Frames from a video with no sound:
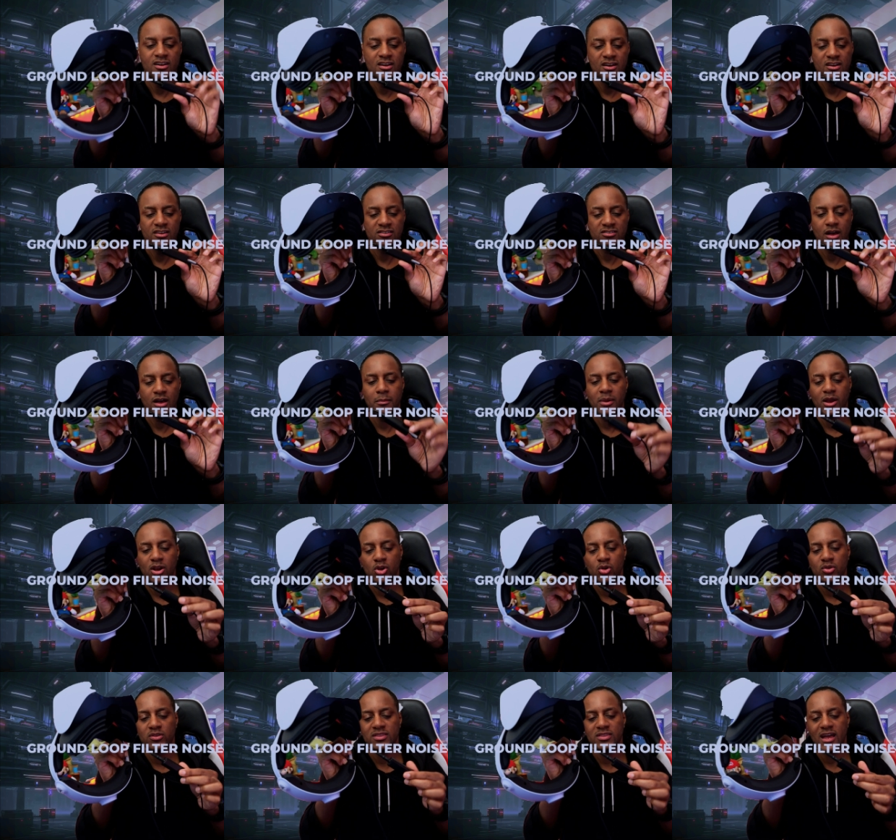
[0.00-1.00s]
So I'm
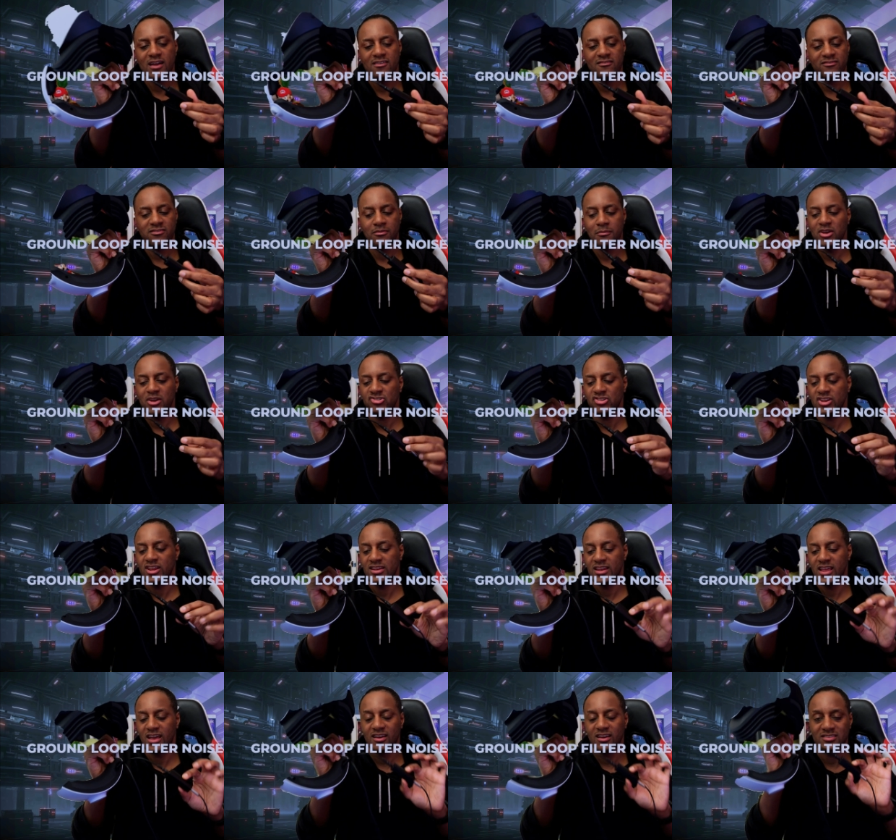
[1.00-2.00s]
including that information in
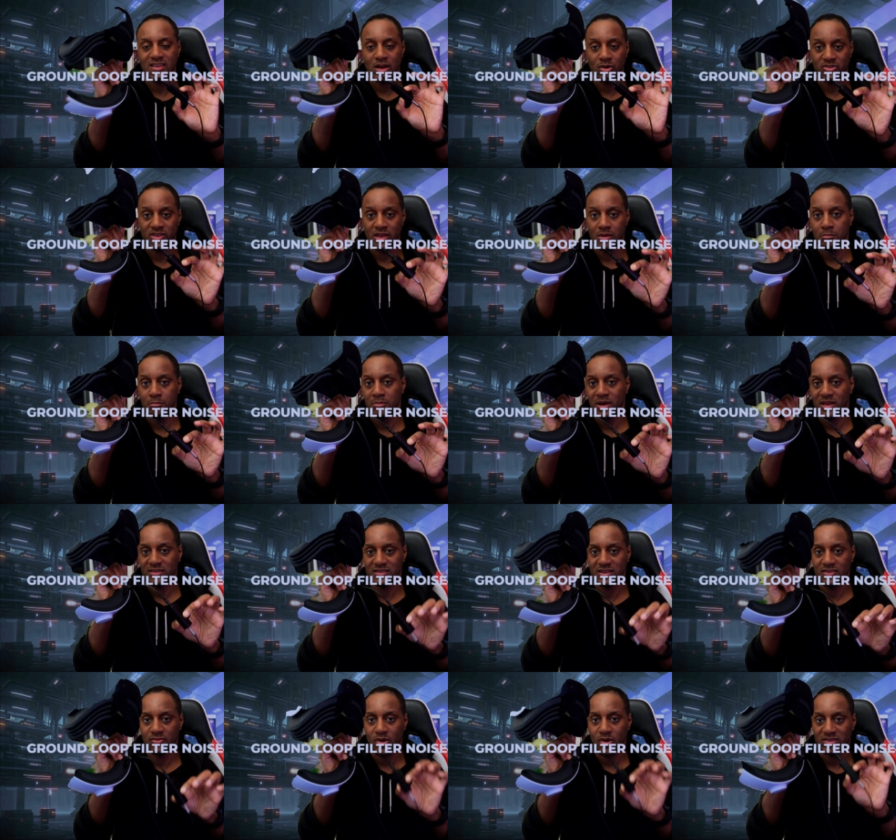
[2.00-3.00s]
there because I was getting buzzing
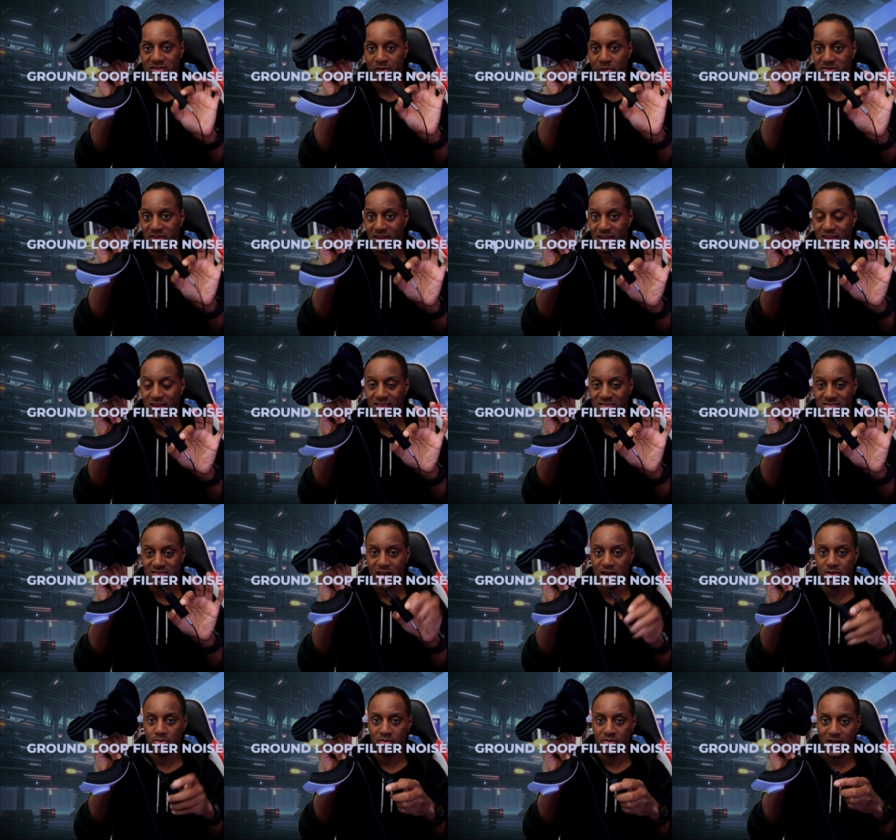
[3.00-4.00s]
otherwise and I wasn't getting any
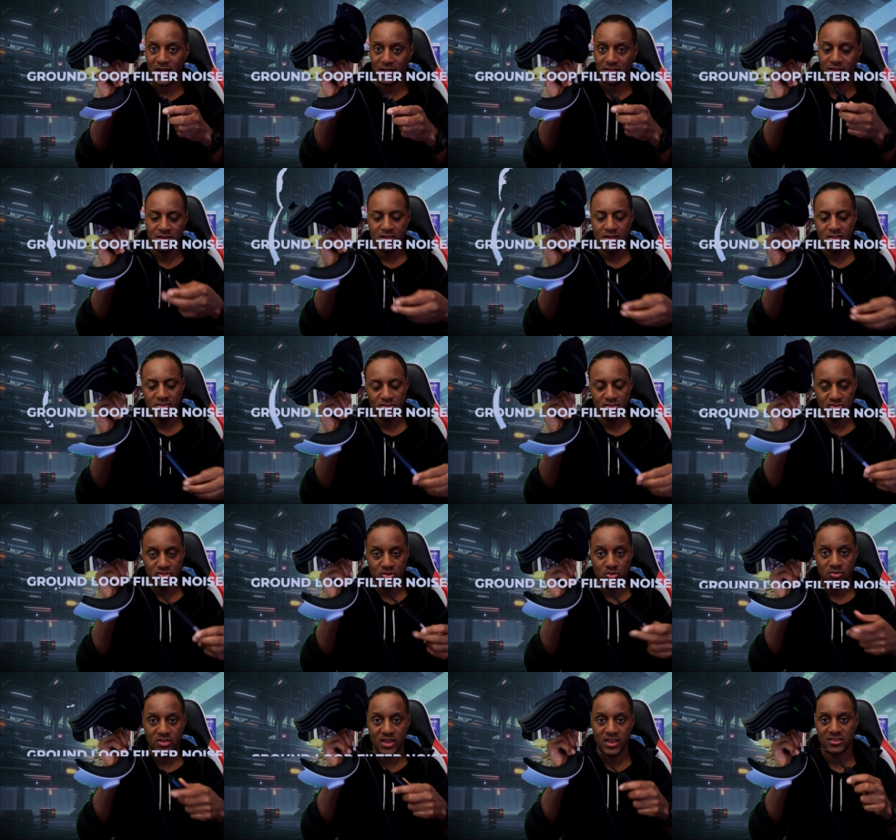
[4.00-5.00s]
sound without the
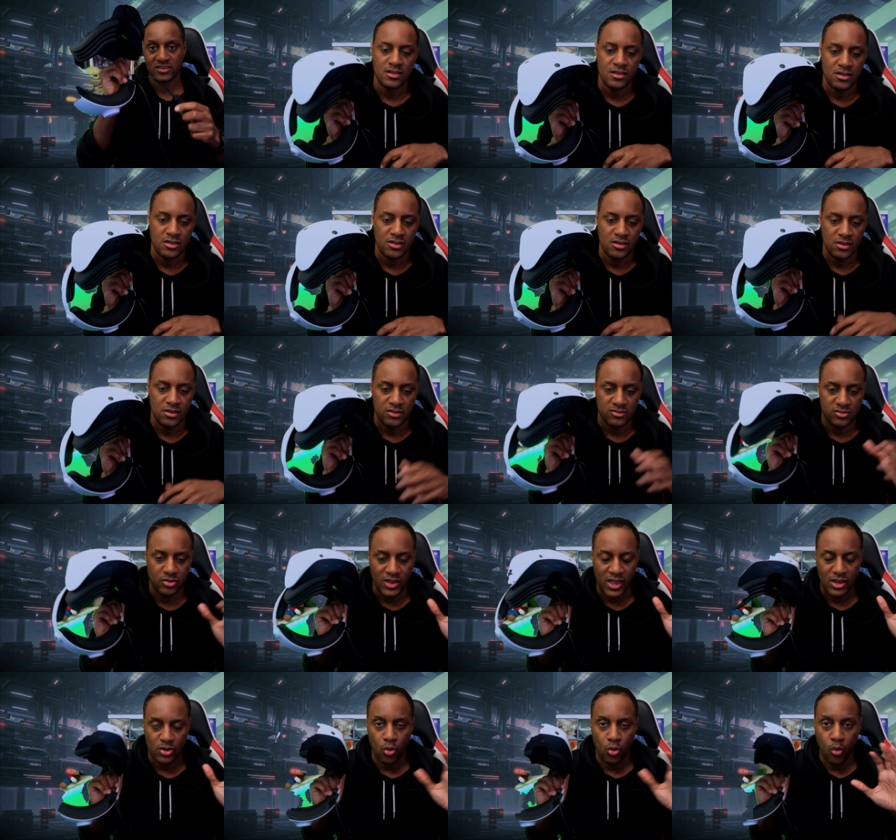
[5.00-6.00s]
two things. So
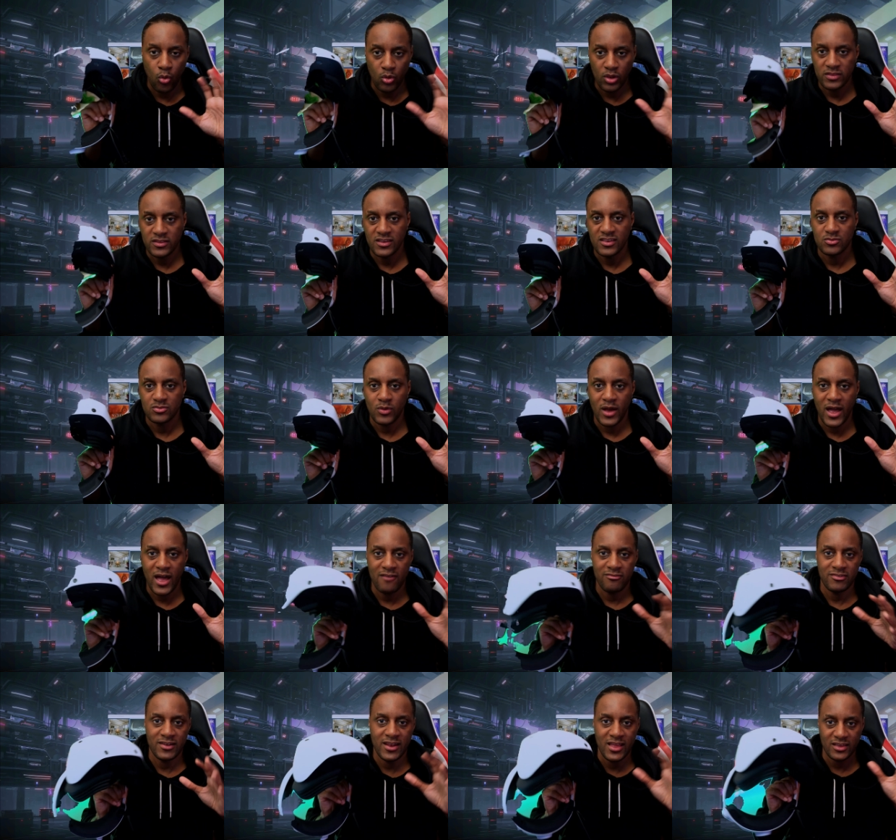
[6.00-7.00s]
again, all of these will have
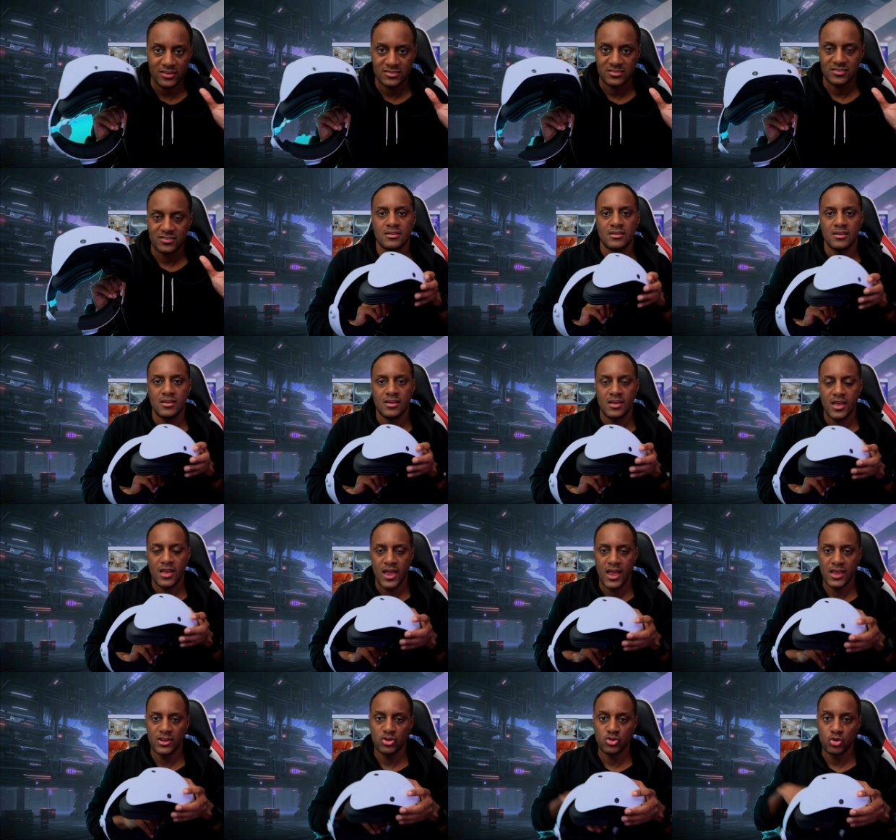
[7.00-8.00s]
links
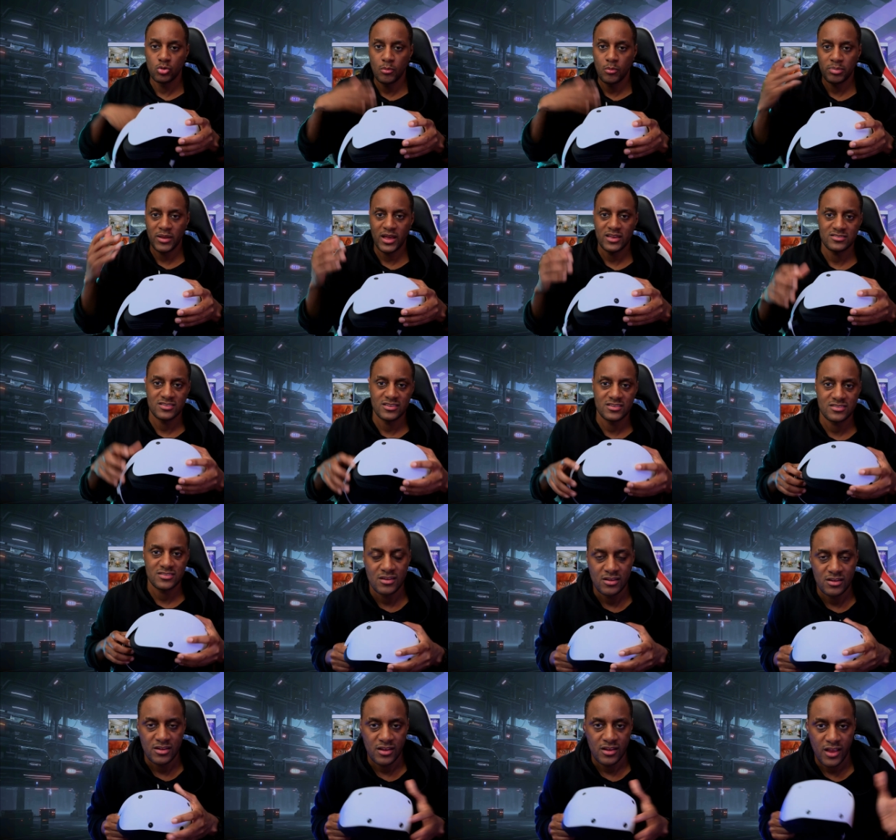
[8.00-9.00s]
in the normal places
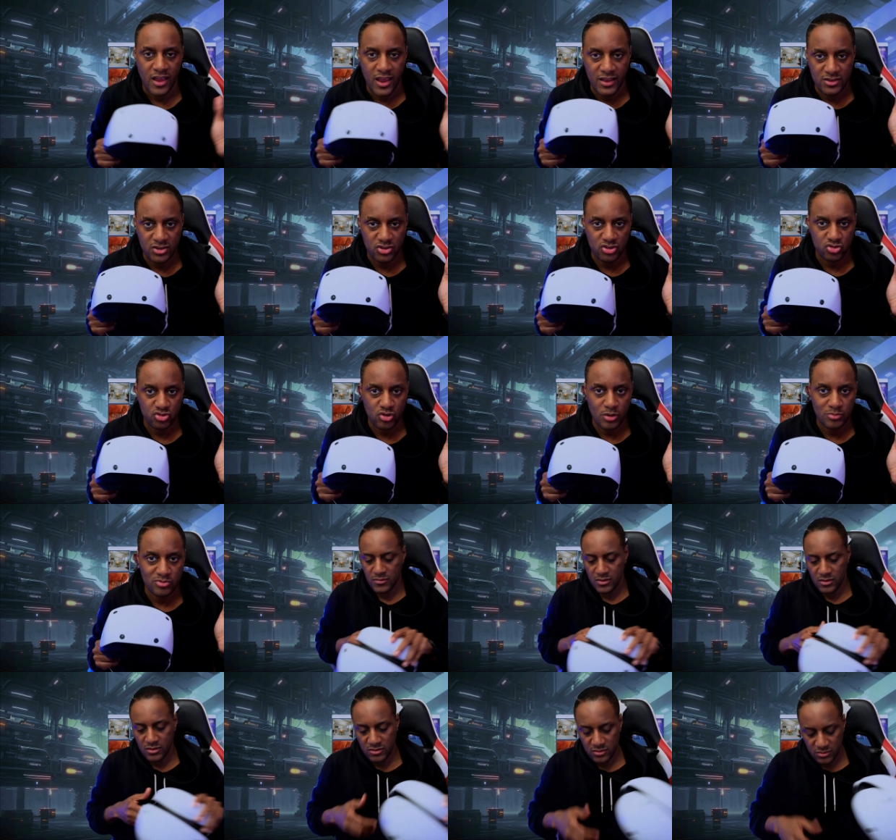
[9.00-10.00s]
in the
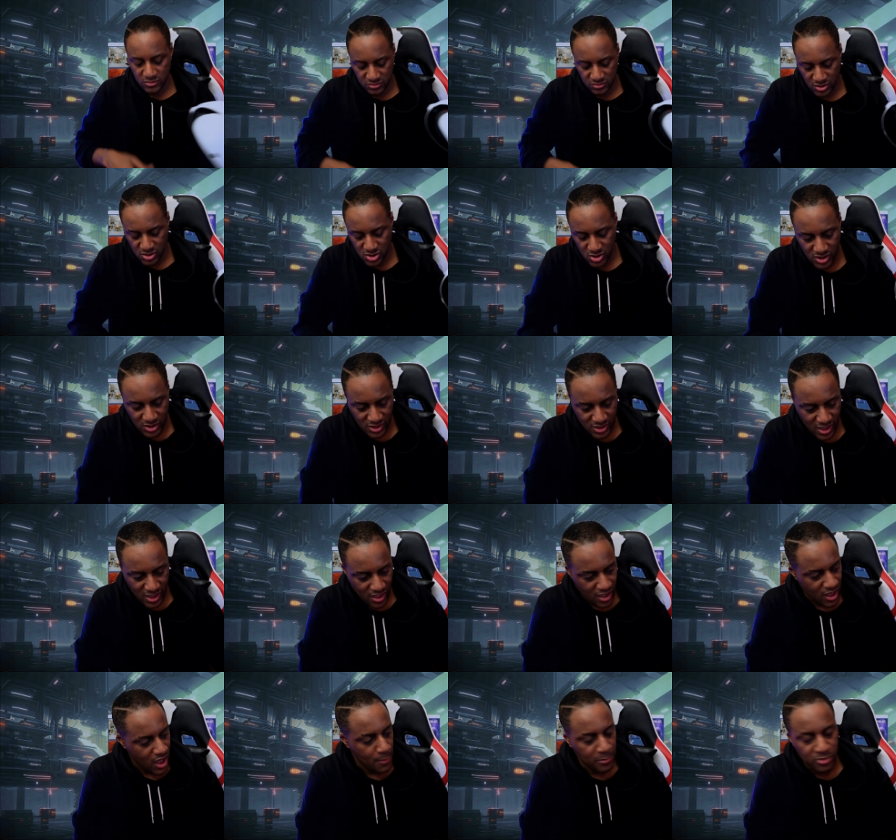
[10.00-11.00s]
description so you can get
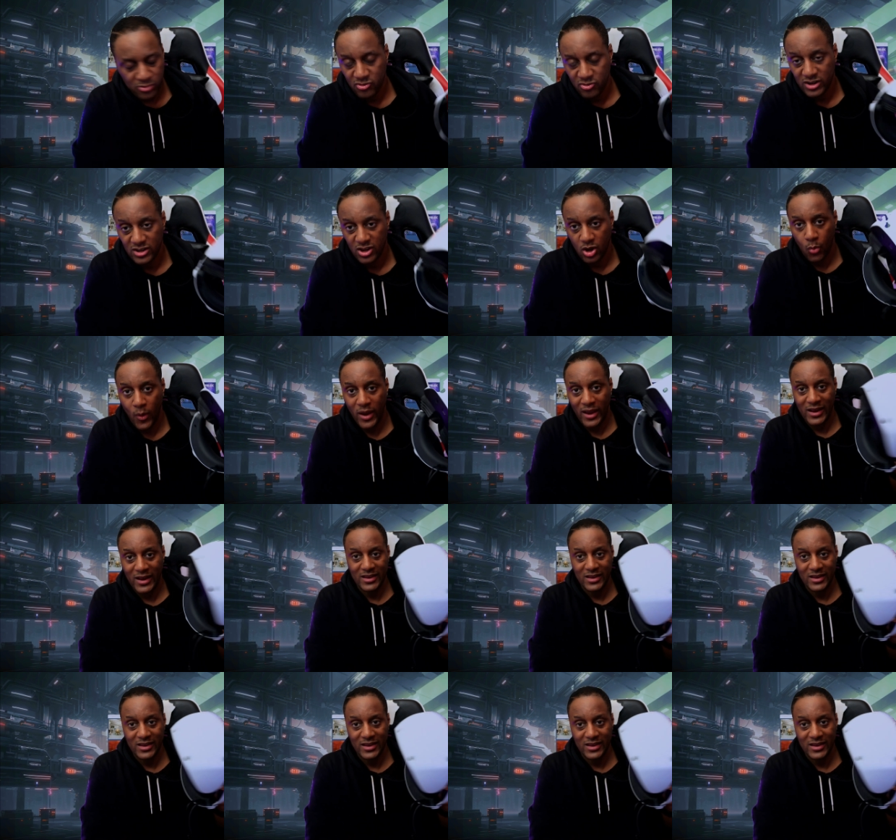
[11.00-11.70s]
up and running quickly and